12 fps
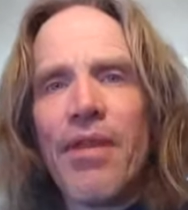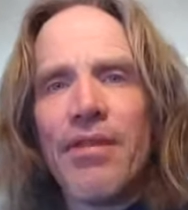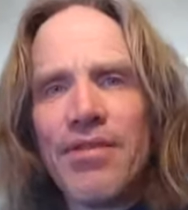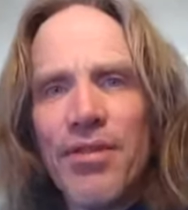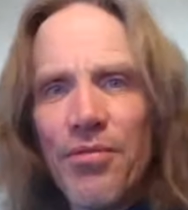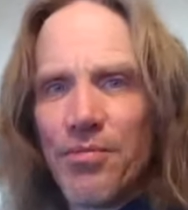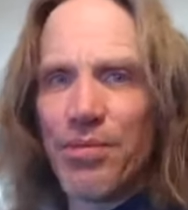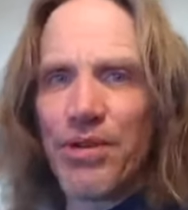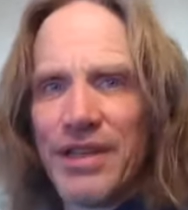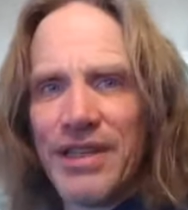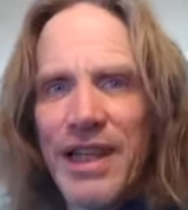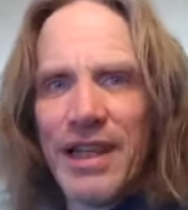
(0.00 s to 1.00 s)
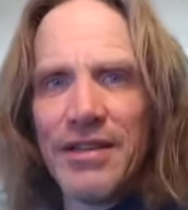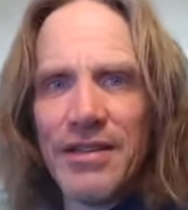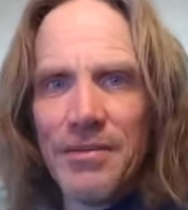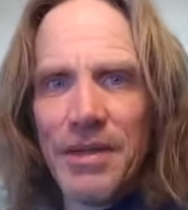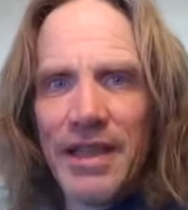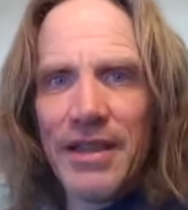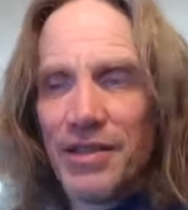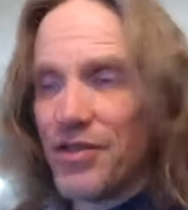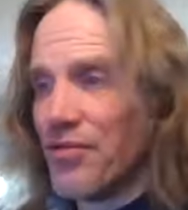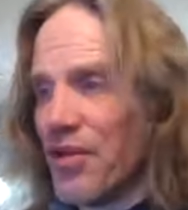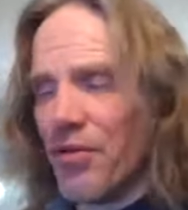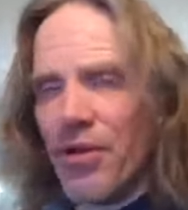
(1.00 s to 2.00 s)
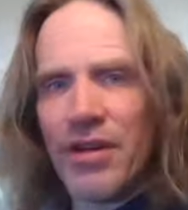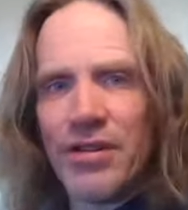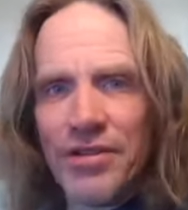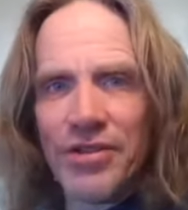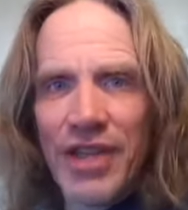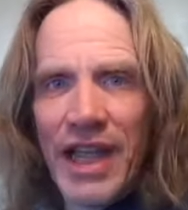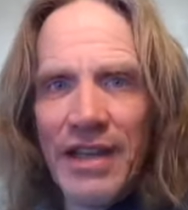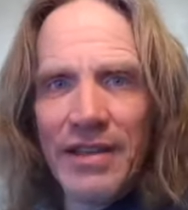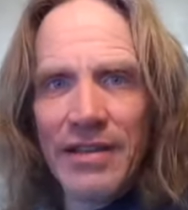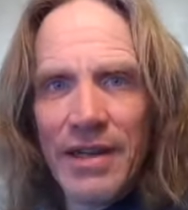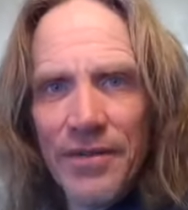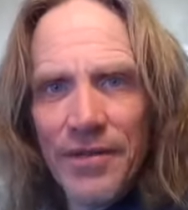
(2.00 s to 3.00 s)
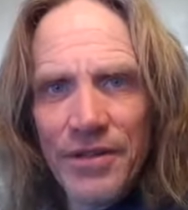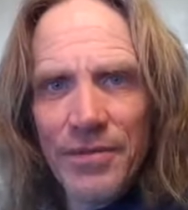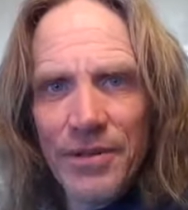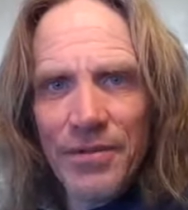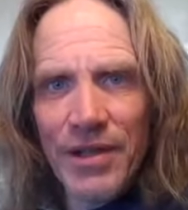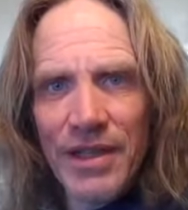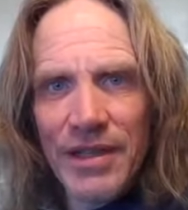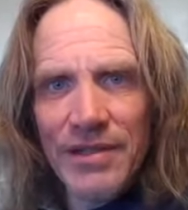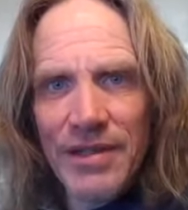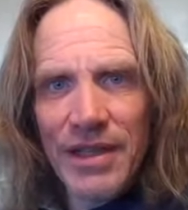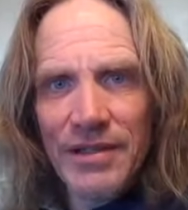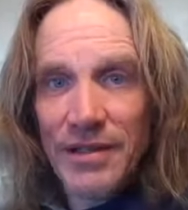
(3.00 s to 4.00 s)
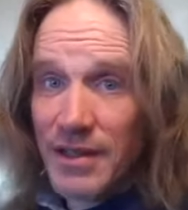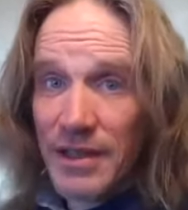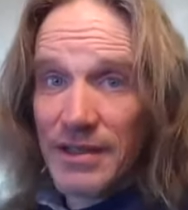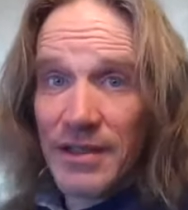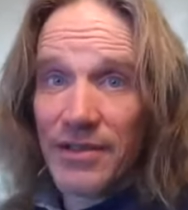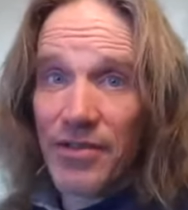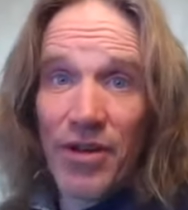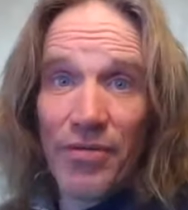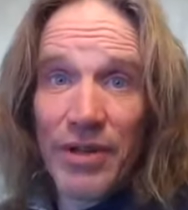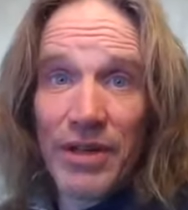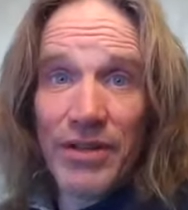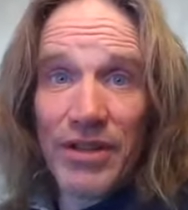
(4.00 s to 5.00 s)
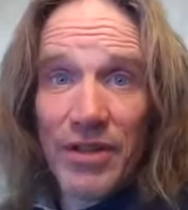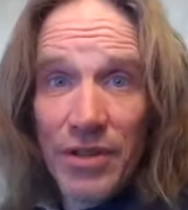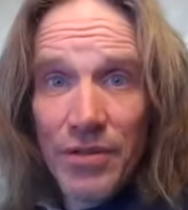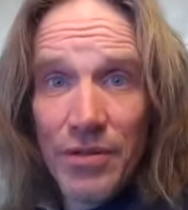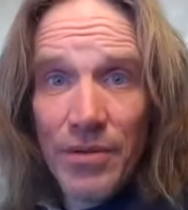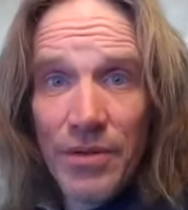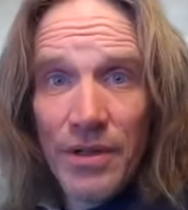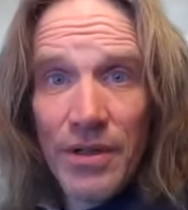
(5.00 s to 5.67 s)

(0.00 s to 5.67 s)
and so don't pretend to me that you don't understand the difference between these things and these things aren't real to you.